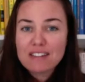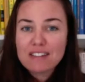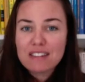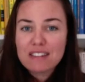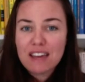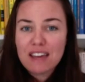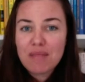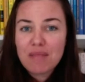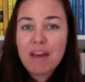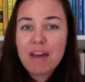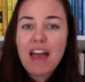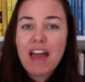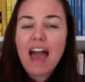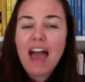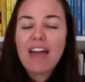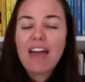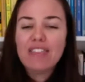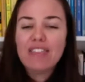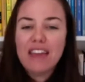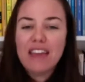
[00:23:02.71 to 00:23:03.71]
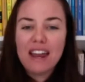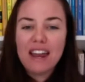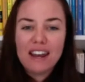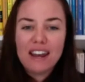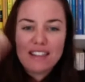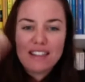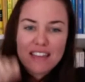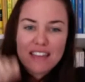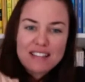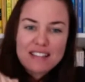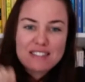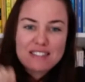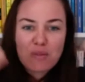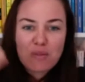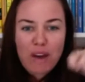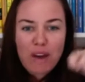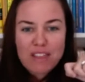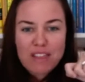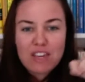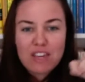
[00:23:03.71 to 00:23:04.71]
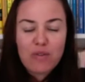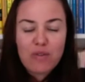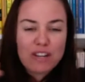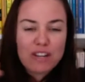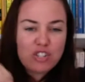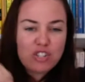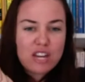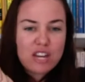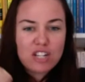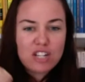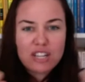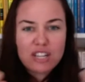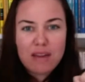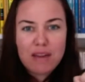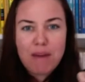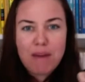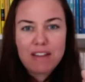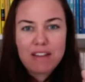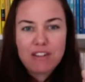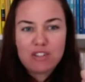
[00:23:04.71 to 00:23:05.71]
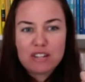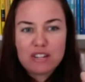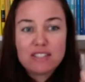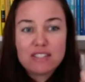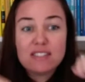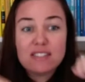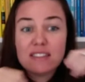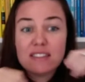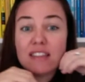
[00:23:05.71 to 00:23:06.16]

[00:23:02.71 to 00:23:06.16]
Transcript: them, and then that's the way that you exchange the email addresses.